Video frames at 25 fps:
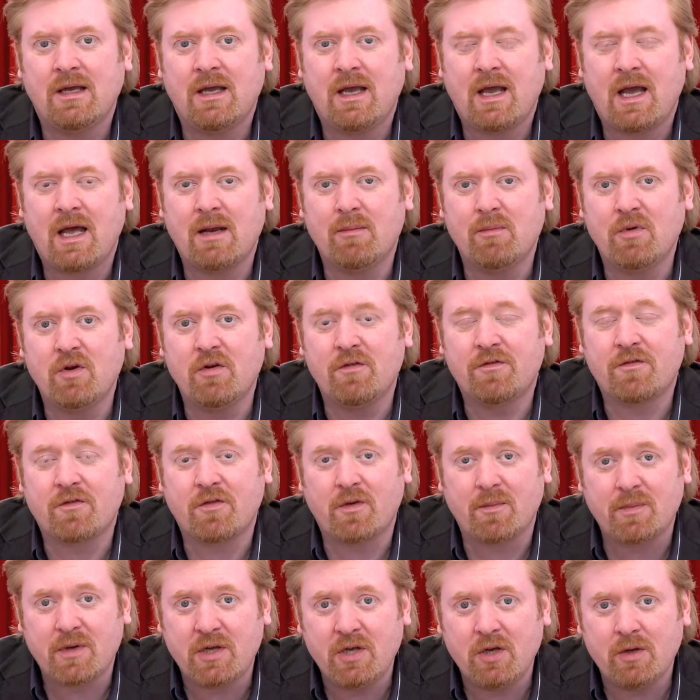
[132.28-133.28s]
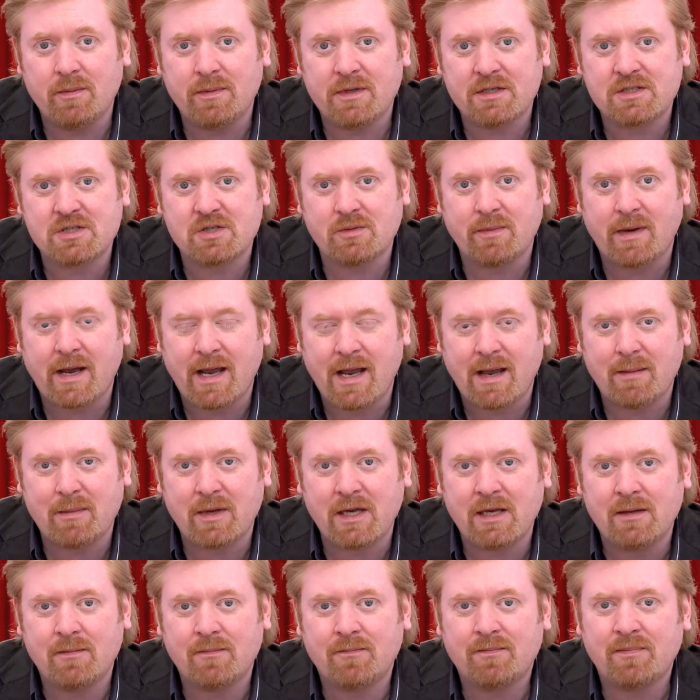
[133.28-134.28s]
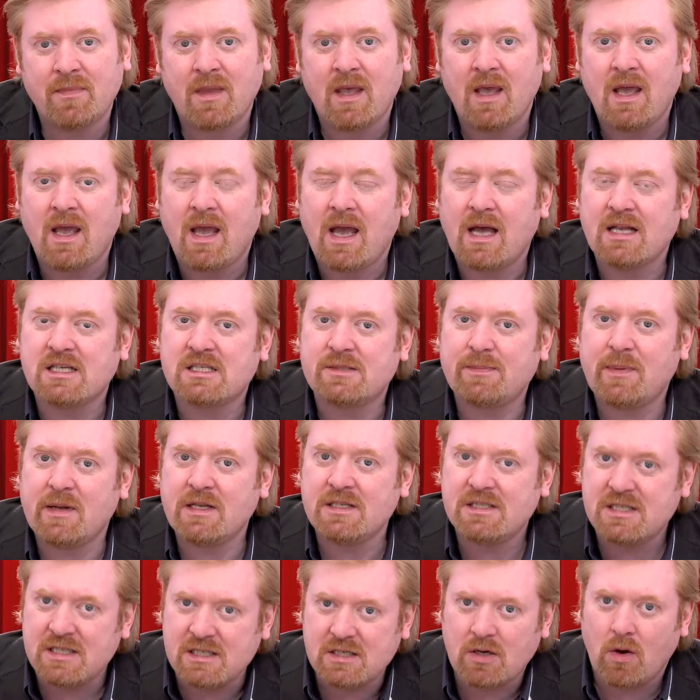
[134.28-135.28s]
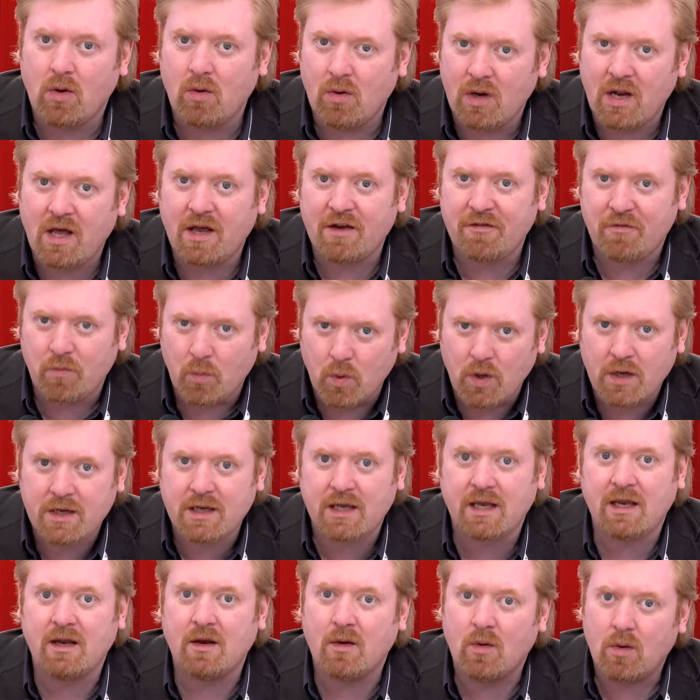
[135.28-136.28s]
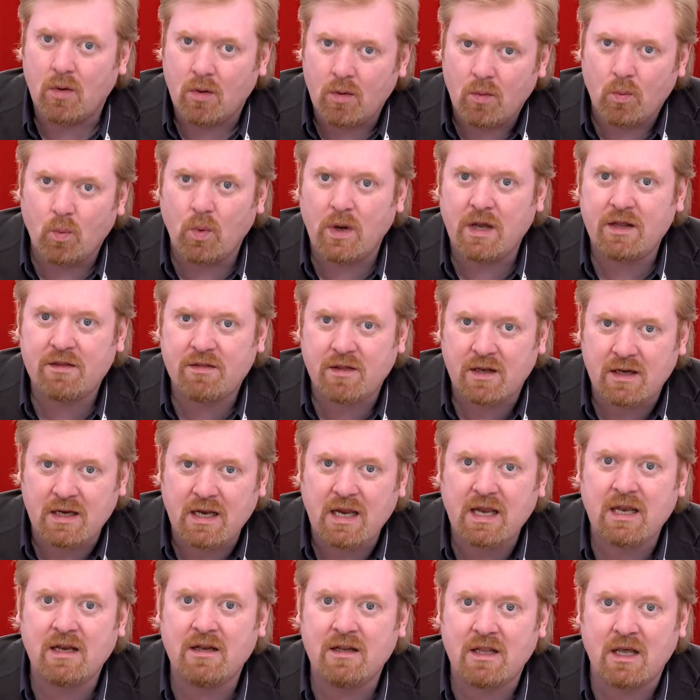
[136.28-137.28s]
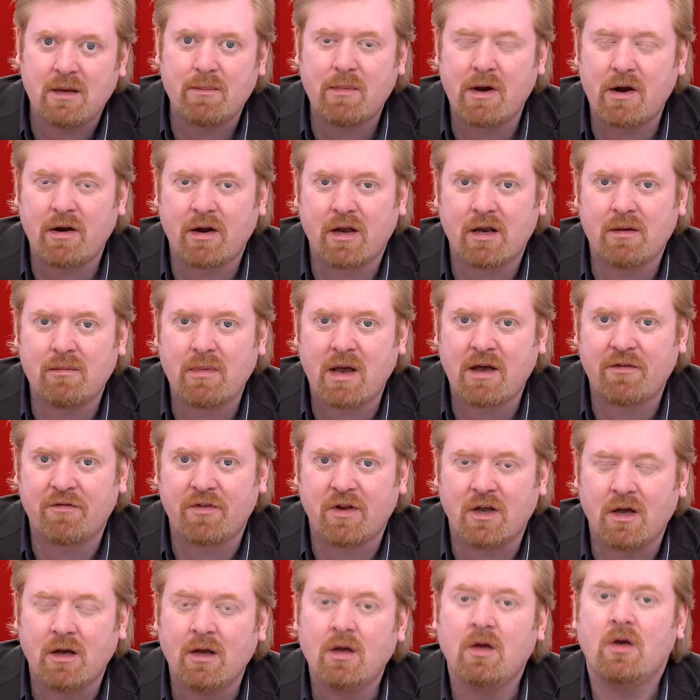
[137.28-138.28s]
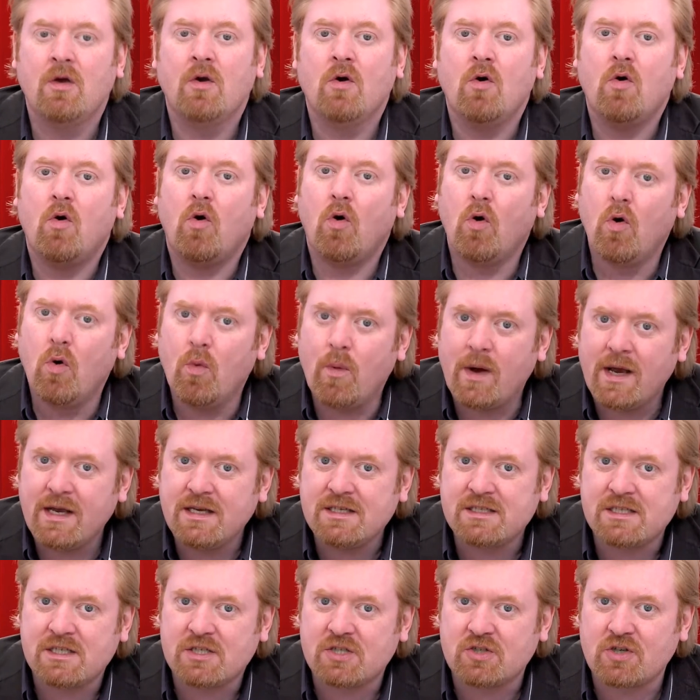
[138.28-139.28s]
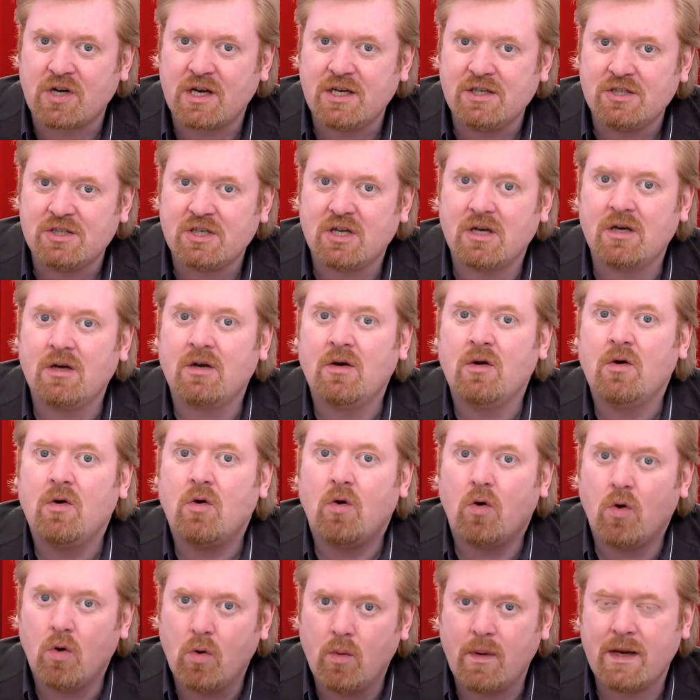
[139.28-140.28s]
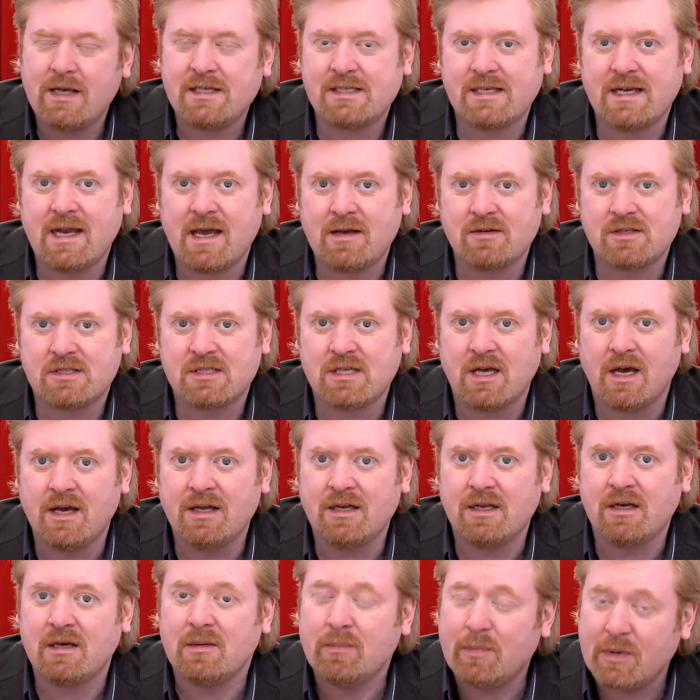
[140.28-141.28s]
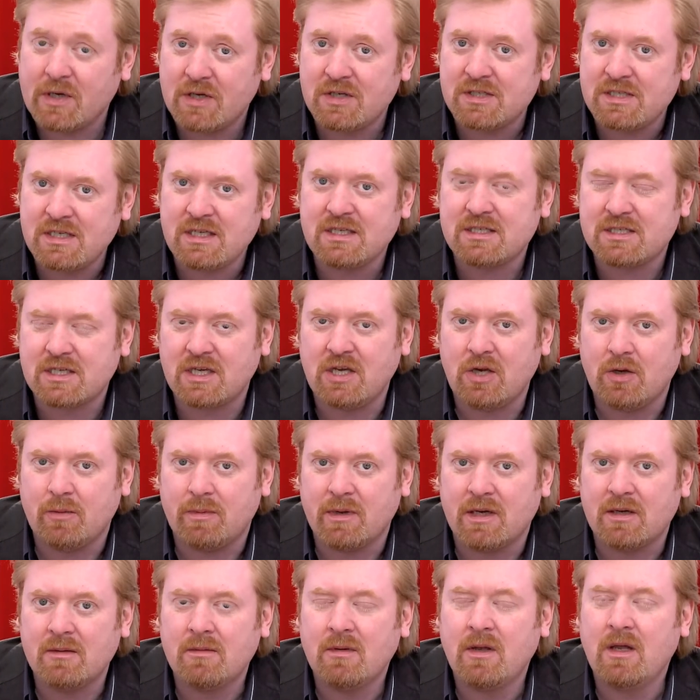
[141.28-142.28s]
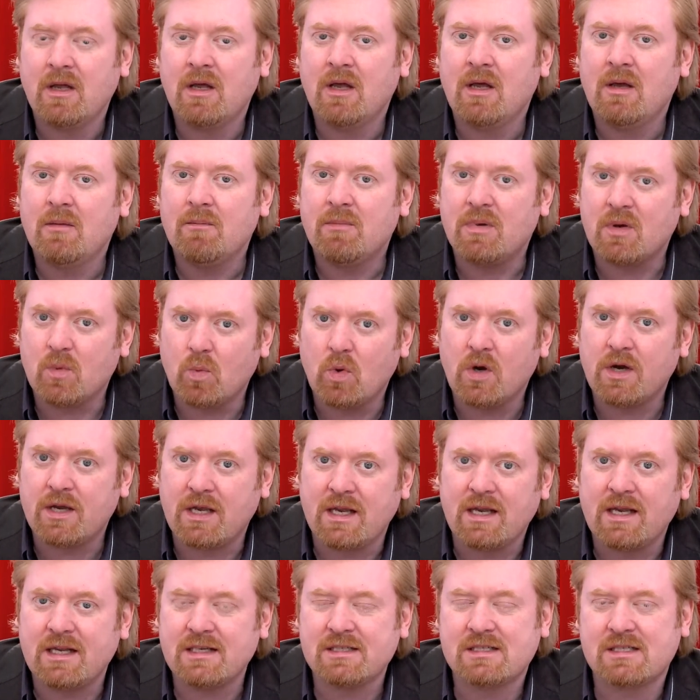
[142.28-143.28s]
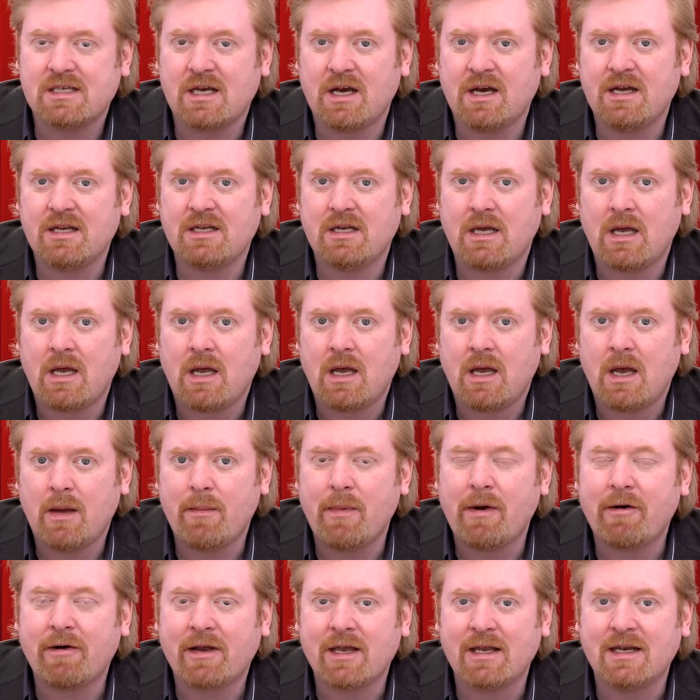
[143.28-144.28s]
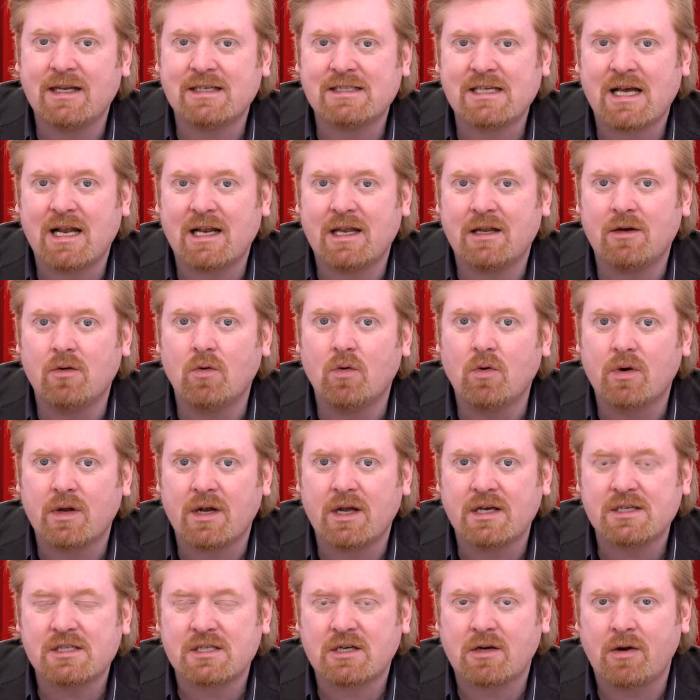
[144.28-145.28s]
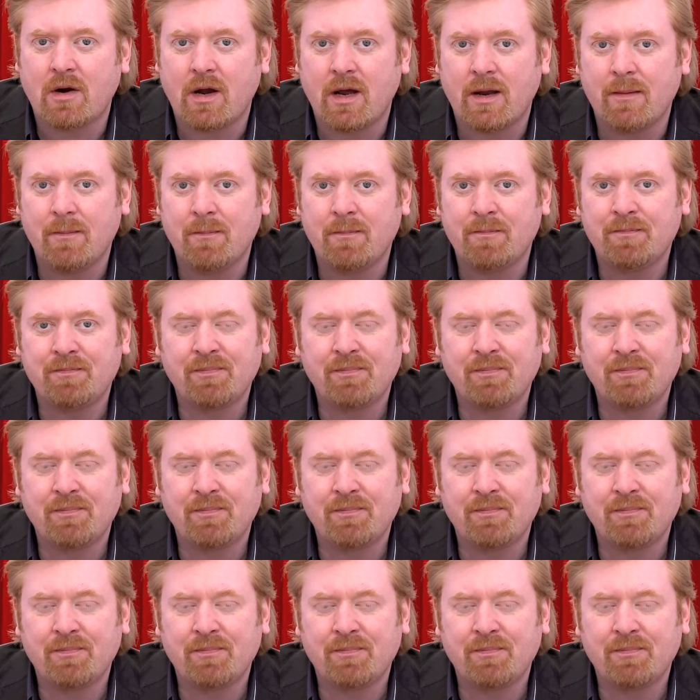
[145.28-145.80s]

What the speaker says: and moved from Cuba to Miami, and spends his whole life working with and in the American mafia. Always a stranger, always an outsider, because he is Cuban, but working inside American-Italian organized crime.